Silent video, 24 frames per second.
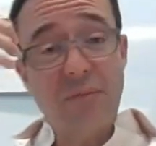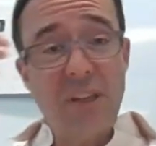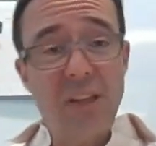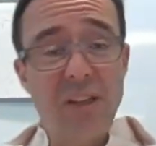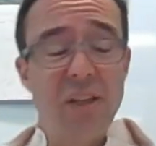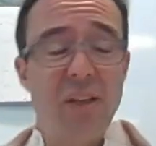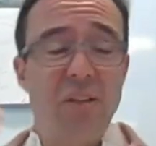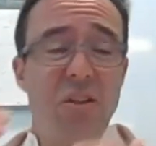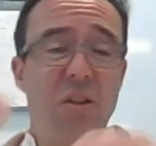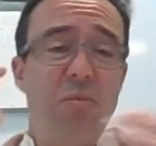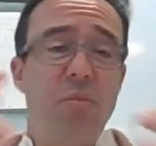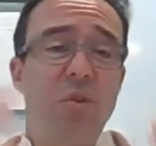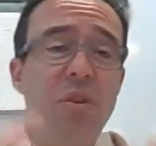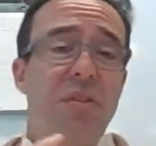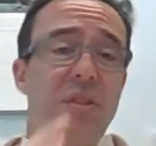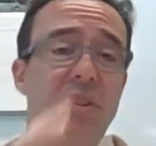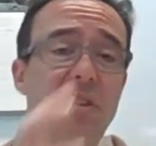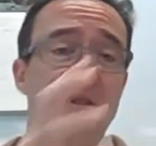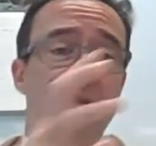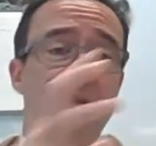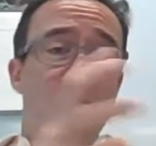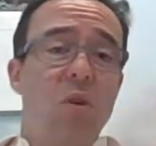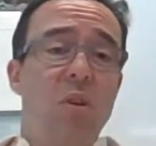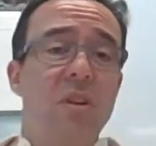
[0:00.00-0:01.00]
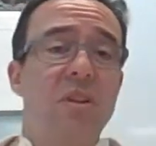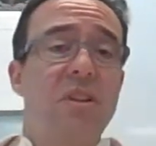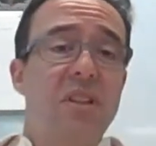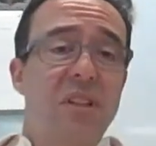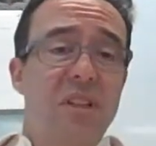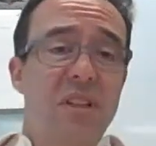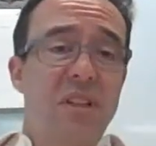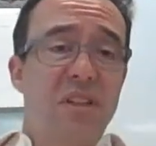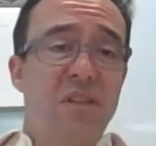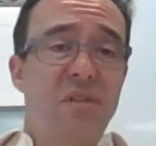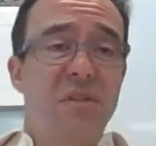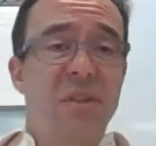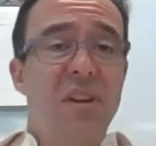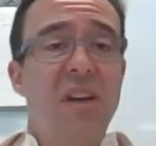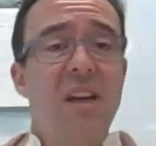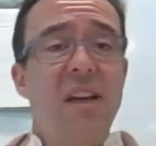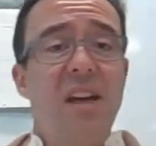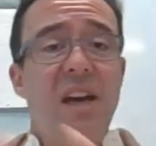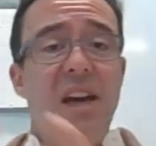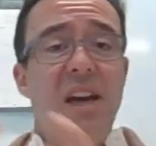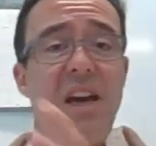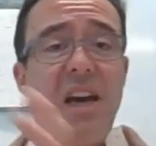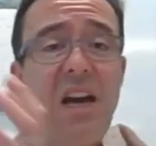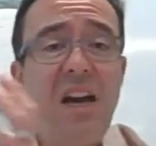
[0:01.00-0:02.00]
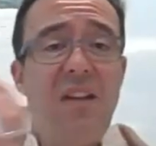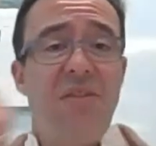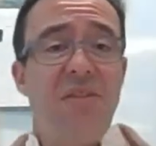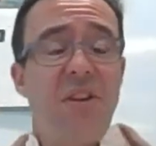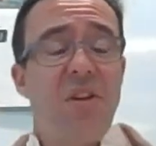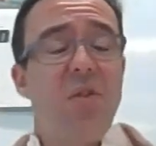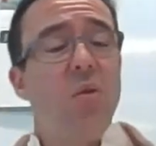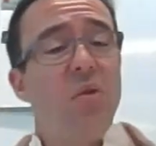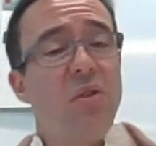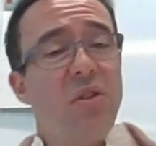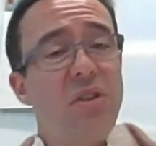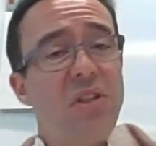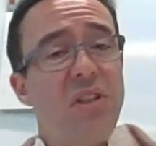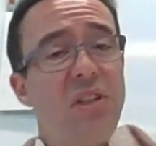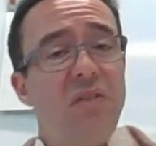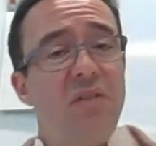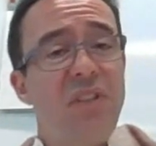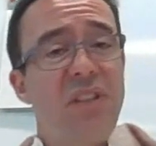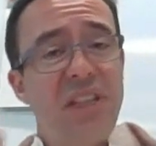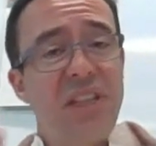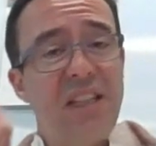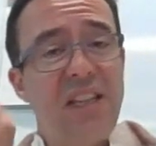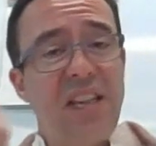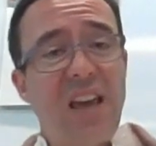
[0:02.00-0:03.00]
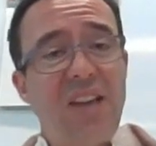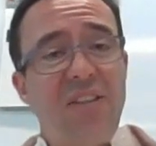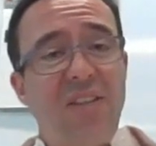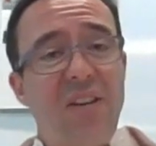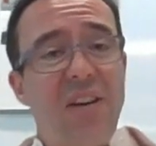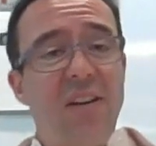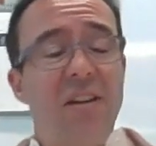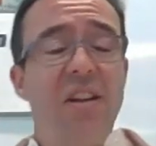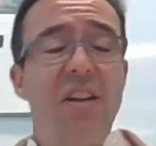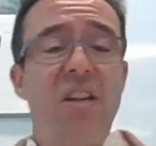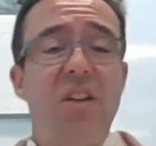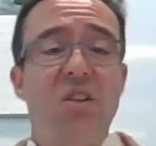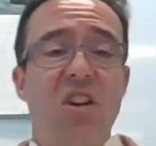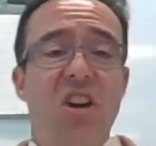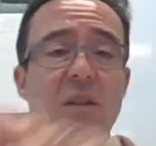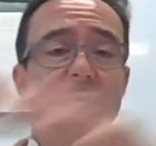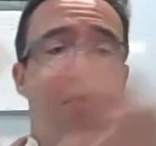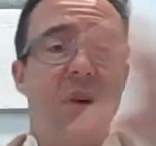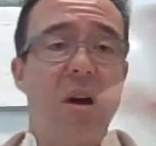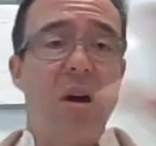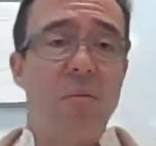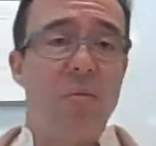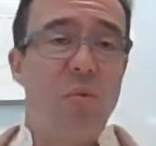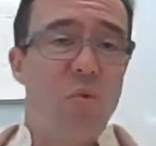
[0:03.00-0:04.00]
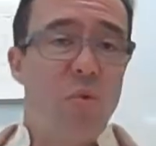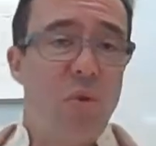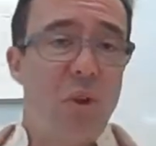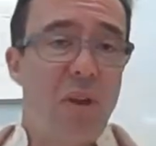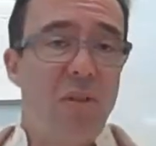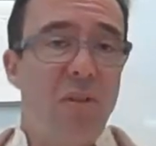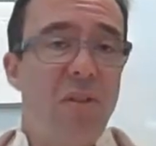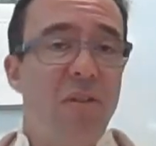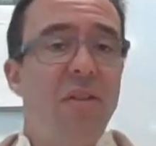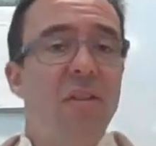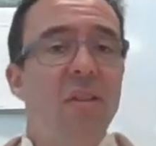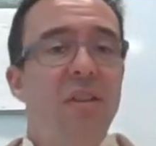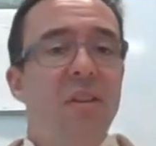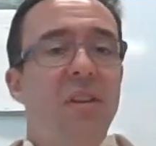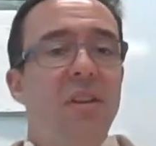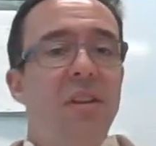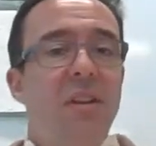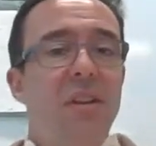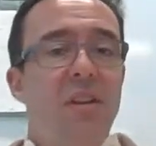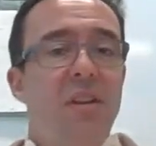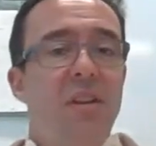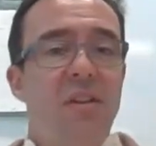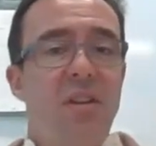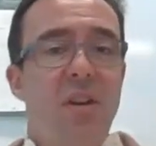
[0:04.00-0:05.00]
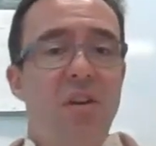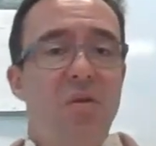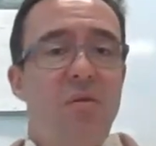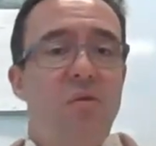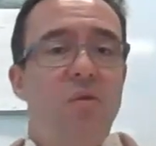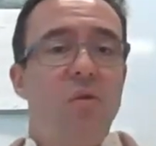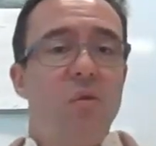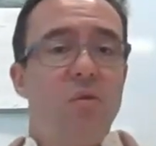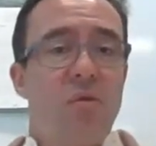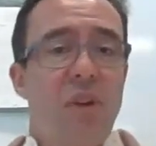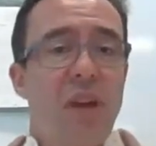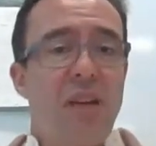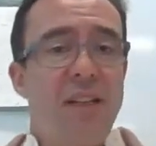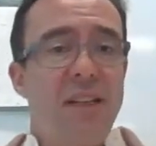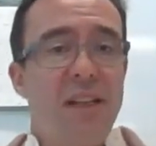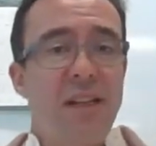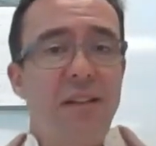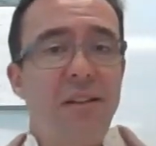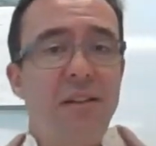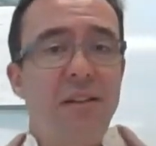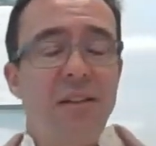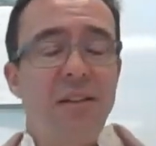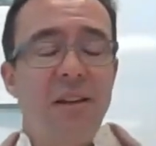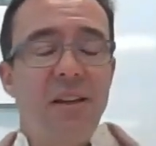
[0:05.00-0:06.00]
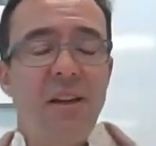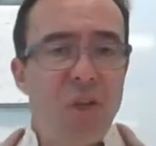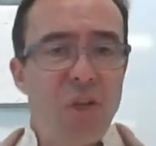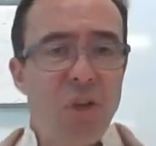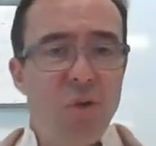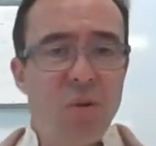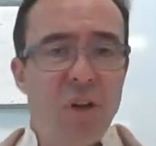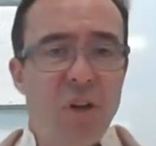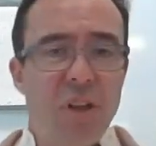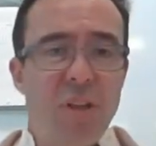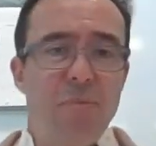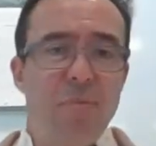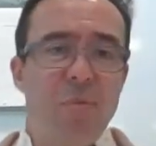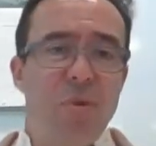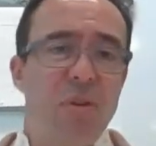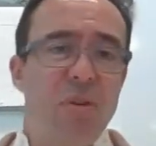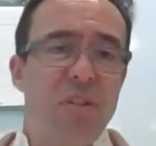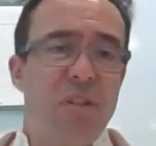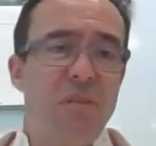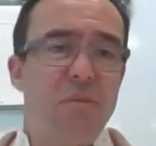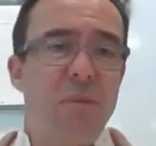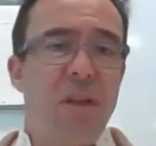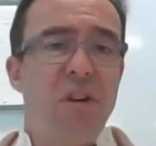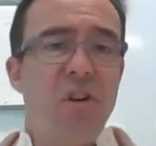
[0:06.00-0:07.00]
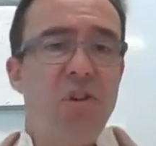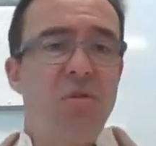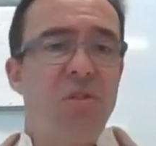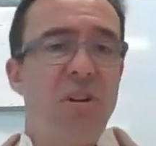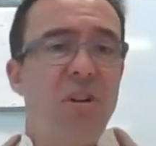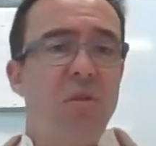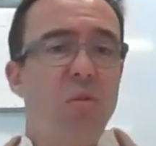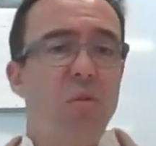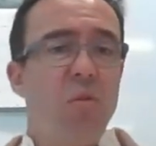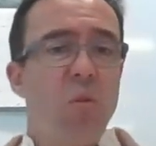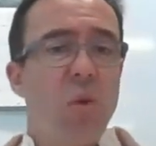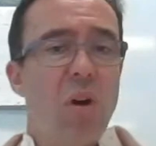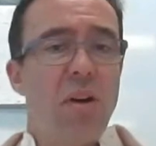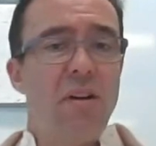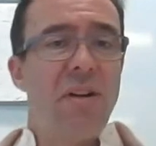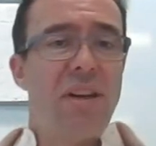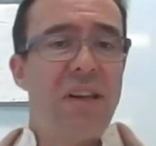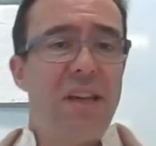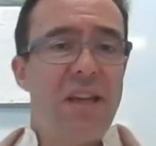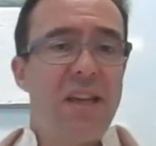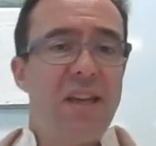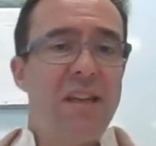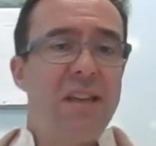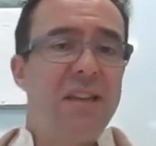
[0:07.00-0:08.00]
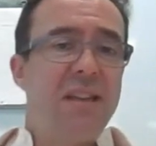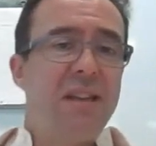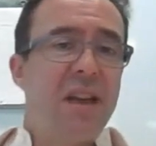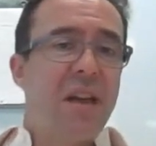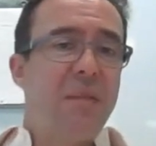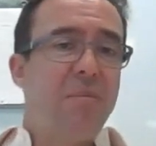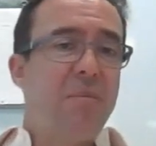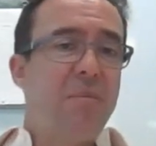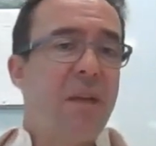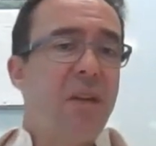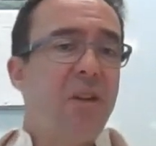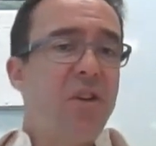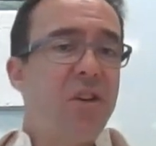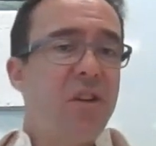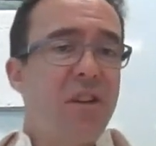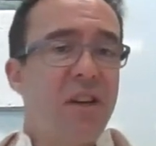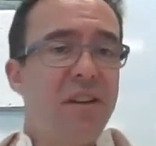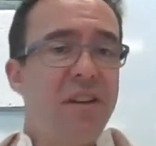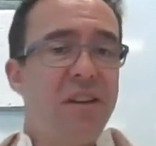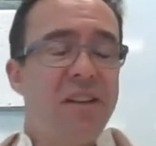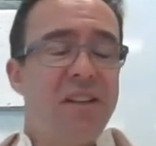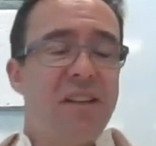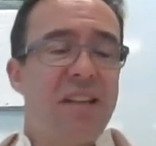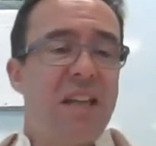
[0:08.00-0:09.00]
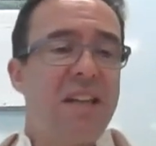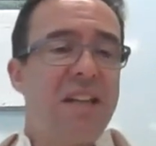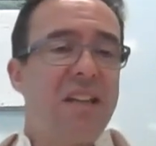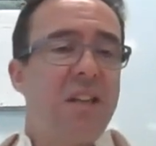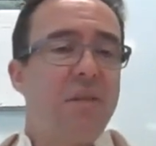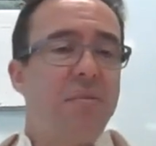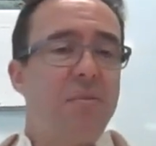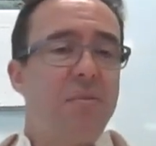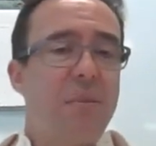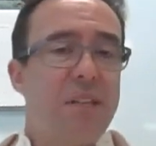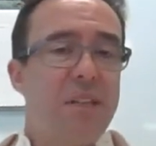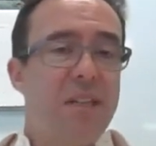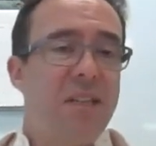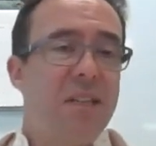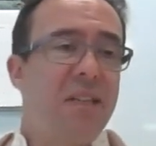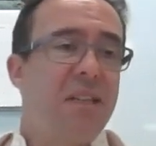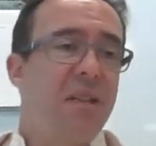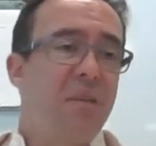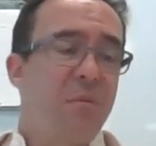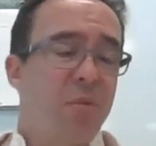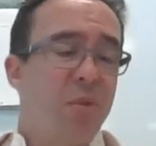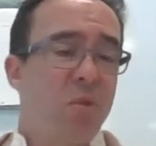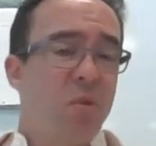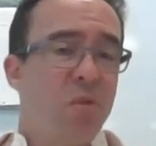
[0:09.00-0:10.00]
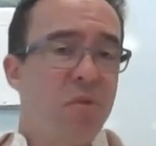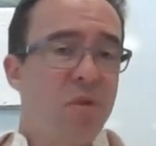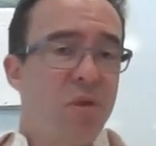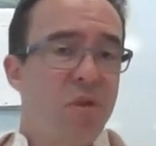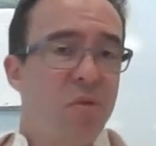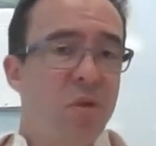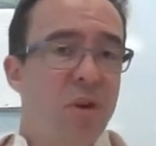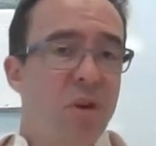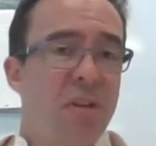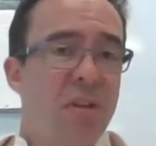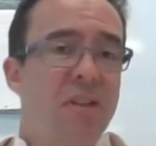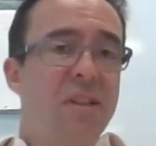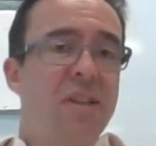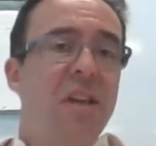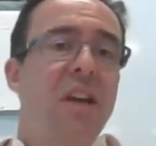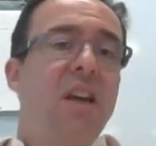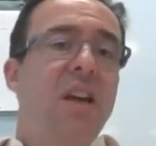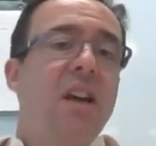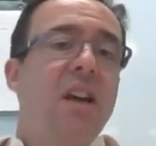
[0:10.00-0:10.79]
So you put the qualitative and the quantitative together and you come up with the overall rating. Two other points to mention. One is I mentioned understanding the business is important to us.